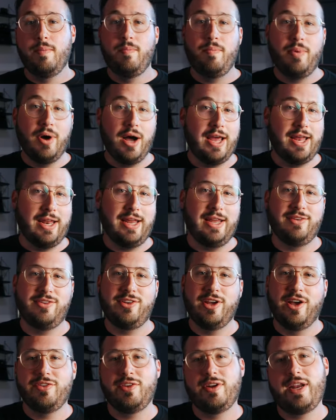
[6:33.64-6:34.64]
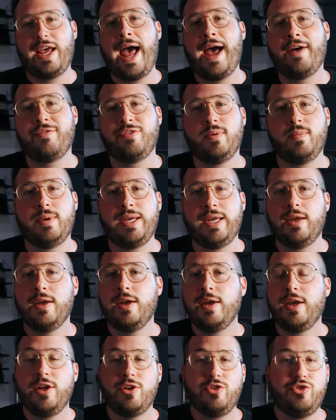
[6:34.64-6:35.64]
but it doesn't have to be.
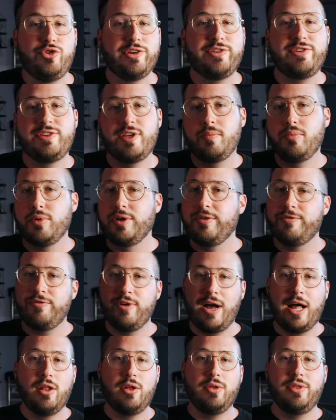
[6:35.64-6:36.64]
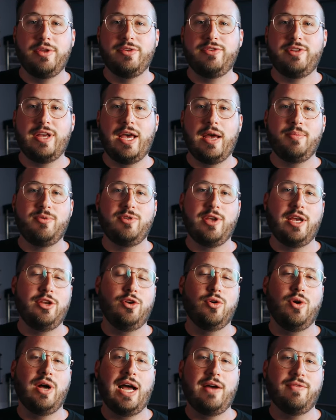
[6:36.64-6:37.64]
Just simply follow the steps and
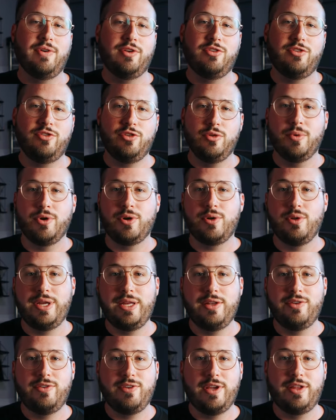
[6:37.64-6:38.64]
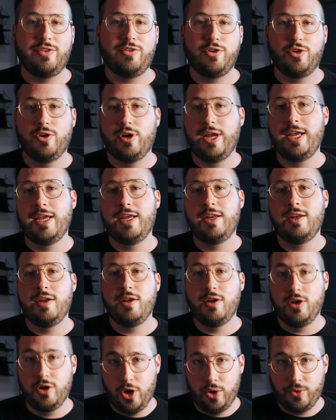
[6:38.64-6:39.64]
you'll have a super clean sensor in
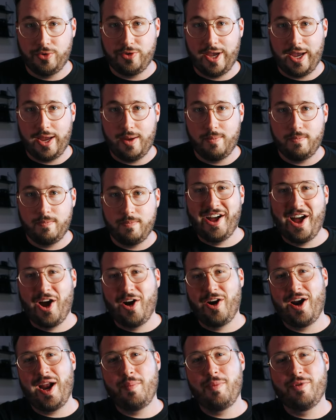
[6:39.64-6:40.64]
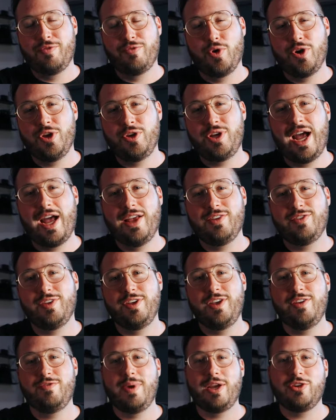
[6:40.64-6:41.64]
no time. All right, before you guys
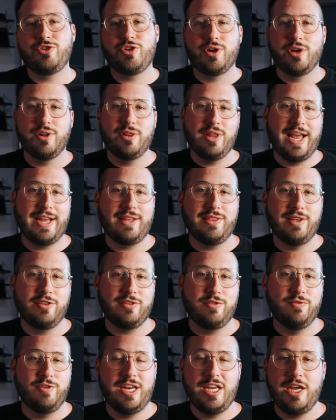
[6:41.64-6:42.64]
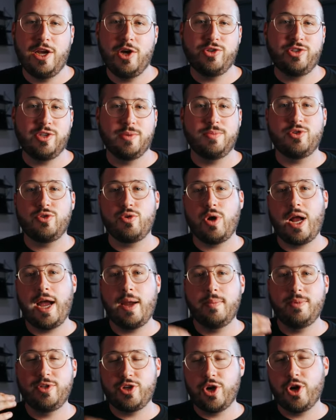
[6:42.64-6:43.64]
leave, make sure to like this video,
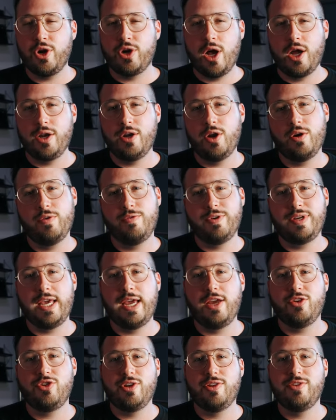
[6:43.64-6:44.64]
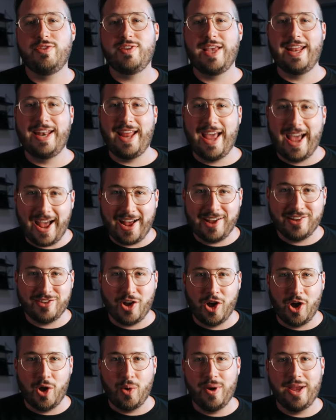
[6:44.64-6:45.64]
subscribe, turn on notifications, and as
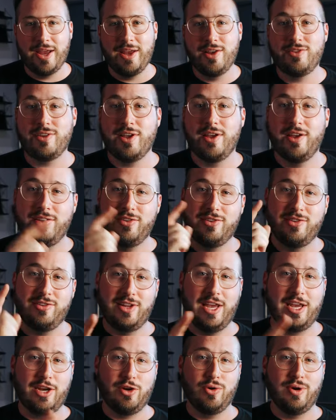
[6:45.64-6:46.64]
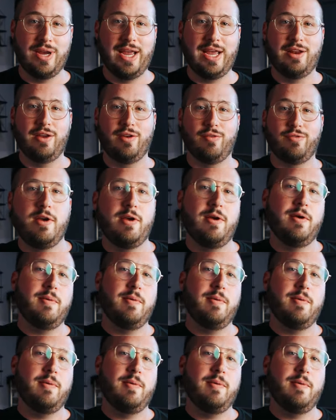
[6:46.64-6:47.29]
always, stay creative.